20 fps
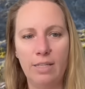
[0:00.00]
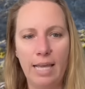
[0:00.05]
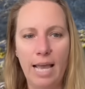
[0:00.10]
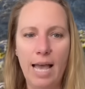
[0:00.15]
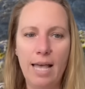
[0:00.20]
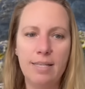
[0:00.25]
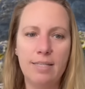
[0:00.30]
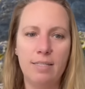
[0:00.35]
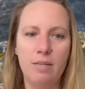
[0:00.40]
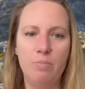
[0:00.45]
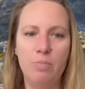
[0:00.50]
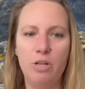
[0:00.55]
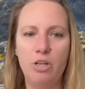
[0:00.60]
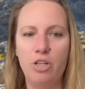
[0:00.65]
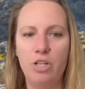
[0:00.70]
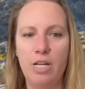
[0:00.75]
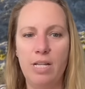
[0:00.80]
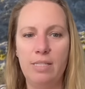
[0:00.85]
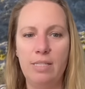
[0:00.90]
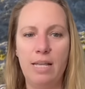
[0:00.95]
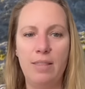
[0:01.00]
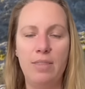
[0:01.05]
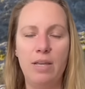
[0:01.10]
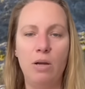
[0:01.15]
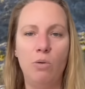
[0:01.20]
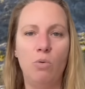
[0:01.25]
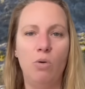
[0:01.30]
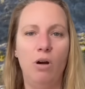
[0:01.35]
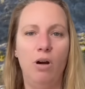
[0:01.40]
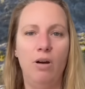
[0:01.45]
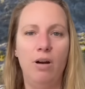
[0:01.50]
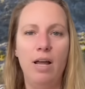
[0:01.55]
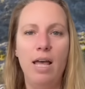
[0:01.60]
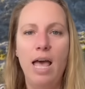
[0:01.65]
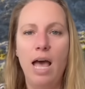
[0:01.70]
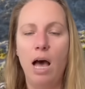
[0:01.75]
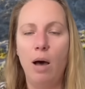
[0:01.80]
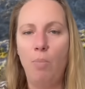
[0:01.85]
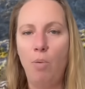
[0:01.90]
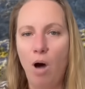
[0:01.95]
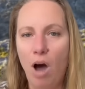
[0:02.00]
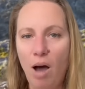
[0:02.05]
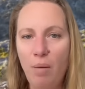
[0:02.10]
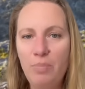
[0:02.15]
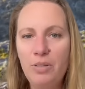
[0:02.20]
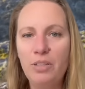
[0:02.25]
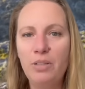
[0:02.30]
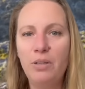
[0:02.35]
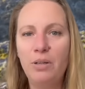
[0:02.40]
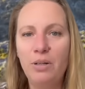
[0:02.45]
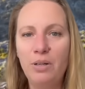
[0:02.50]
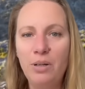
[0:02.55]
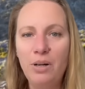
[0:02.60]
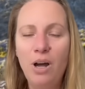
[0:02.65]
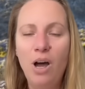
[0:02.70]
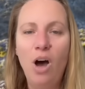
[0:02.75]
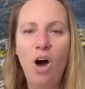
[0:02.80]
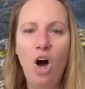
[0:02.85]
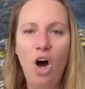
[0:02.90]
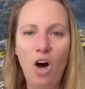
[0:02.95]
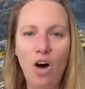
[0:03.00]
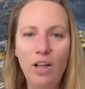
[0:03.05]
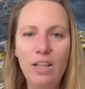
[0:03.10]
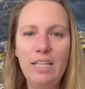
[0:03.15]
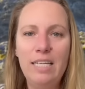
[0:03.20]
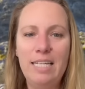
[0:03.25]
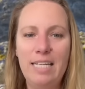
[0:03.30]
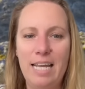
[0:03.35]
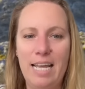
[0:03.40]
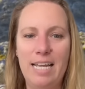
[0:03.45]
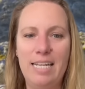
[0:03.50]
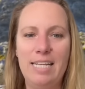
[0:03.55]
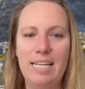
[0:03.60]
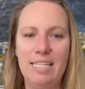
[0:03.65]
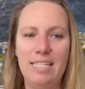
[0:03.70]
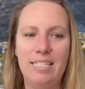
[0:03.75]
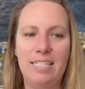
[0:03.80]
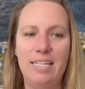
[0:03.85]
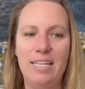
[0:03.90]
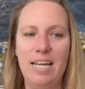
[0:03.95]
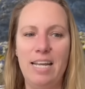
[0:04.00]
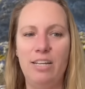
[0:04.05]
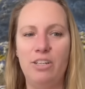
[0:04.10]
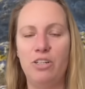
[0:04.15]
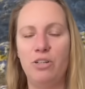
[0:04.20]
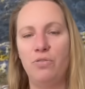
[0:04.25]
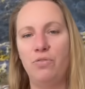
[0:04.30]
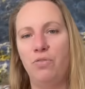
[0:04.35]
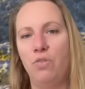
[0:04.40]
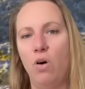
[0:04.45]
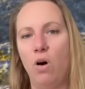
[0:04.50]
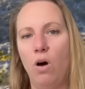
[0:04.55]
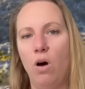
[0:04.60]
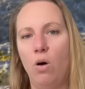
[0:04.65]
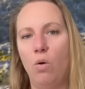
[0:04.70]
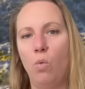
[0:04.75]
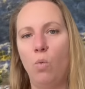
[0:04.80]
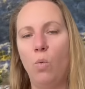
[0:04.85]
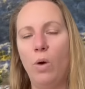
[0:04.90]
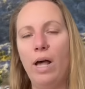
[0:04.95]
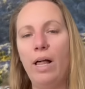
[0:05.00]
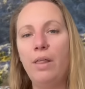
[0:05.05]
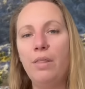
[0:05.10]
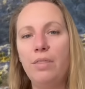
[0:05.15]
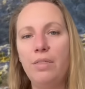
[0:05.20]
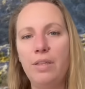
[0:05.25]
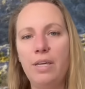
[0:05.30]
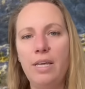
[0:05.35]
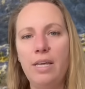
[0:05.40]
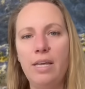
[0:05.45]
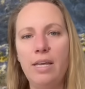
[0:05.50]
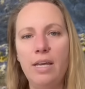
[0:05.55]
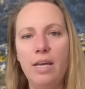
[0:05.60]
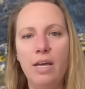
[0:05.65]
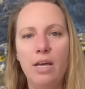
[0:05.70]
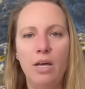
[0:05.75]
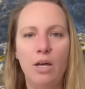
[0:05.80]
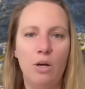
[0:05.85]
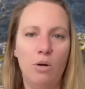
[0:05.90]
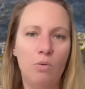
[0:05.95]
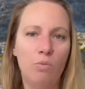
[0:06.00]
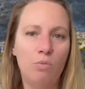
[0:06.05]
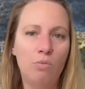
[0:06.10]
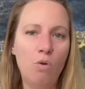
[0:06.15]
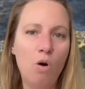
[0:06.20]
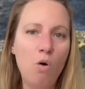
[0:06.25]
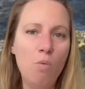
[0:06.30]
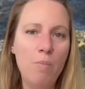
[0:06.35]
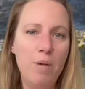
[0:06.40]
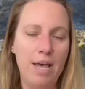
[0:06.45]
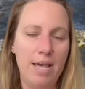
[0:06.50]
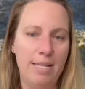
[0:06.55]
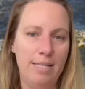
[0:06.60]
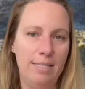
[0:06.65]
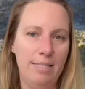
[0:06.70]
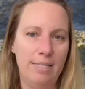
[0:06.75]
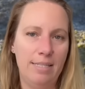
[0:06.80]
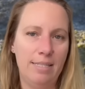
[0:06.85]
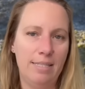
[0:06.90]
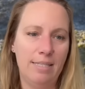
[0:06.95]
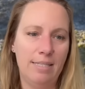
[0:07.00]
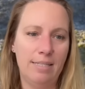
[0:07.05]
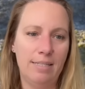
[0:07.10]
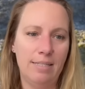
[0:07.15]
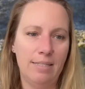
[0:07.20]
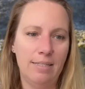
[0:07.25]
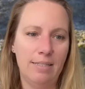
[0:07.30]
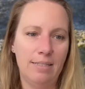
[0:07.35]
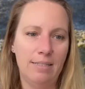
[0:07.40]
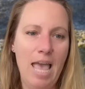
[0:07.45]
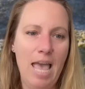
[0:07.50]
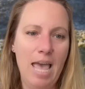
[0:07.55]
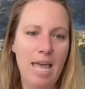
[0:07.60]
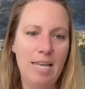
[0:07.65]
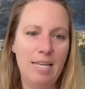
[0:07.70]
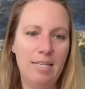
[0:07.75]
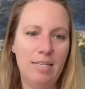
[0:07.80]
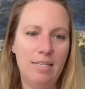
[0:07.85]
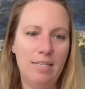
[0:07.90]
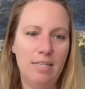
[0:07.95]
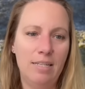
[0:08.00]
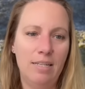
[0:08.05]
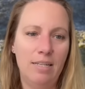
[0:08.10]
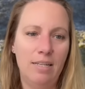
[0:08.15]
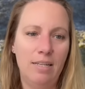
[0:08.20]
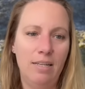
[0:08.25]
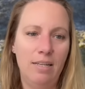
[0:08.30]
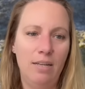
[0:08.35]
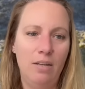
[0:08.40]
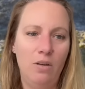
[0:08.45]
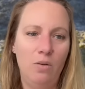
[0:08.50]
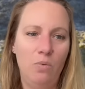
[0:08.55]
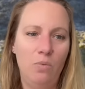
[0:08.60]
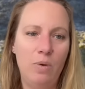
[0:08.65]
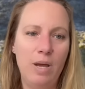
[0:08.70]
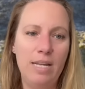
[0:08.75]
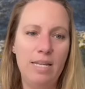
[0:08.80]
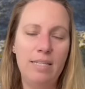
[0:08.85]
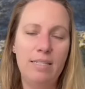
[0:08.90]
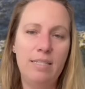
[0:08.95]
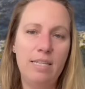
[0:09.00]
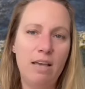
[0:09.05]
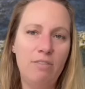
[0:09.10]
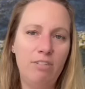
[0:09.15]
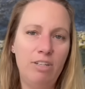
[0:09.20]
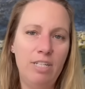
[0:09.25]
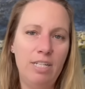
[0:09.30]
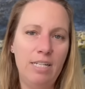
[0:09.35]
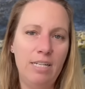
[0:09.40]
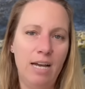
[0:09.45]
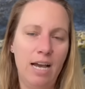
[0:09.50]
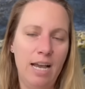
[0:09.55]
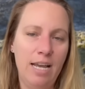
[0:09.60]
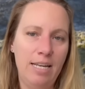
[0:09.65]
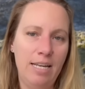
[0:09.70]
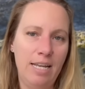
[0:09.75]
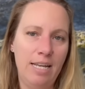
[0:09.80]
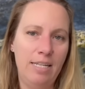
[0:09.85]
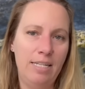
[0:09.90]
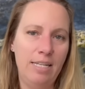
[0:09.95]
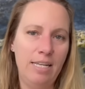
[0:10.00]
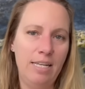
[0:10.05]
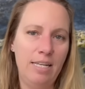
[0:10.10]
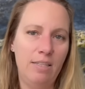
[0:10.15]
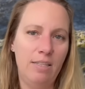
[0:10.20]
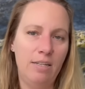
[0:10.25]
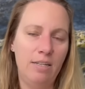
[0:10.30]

gas emissions, and they were a popular holiday destination for wealthy Romans. And when in 79 AD, the